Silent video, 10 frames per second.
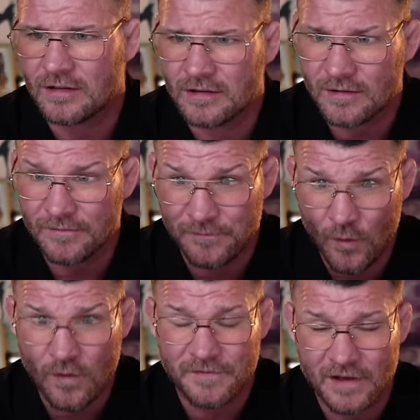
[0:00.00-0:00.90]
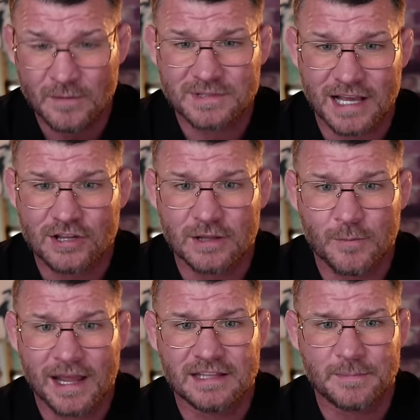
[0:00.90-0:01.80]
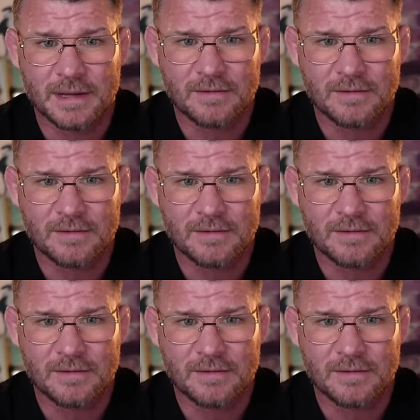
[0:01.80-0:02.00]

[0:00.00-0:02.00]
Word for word: got four films actually waiting to be